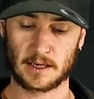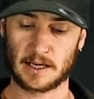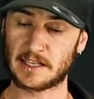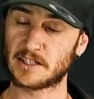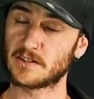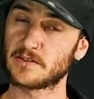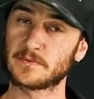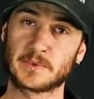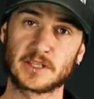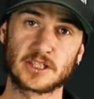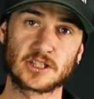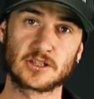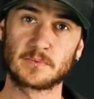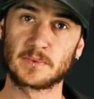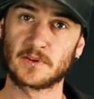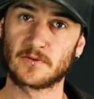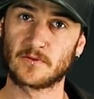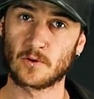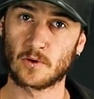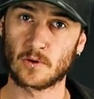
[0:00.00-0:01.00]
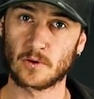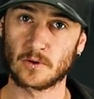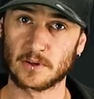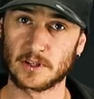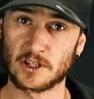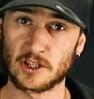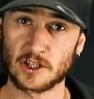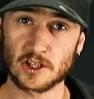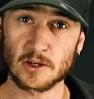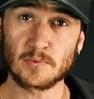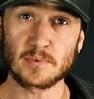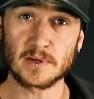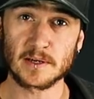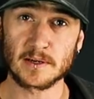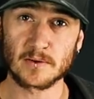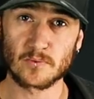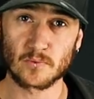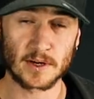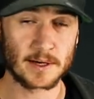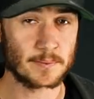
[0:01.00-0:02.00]
As I've mentioned before, you could
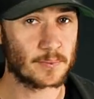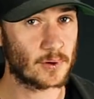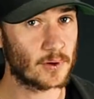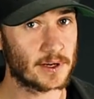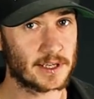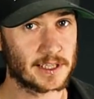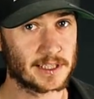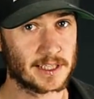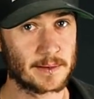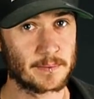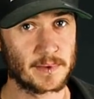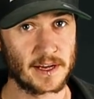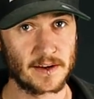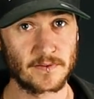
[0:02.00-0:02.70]
be repotting them